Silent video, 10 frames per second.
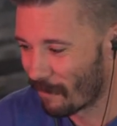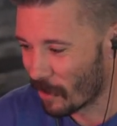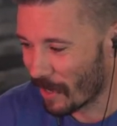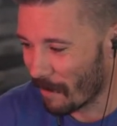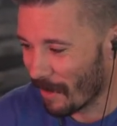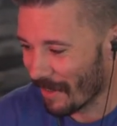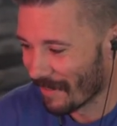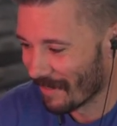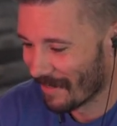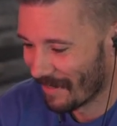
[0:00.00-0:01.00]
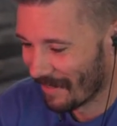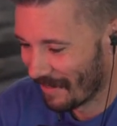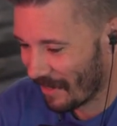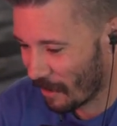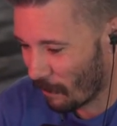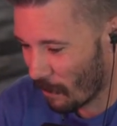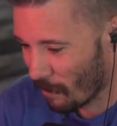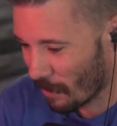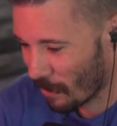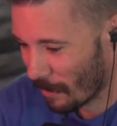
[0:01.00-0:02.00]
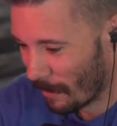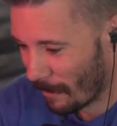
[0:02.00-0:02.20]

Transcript: Appreciate it, man. Thanks very much.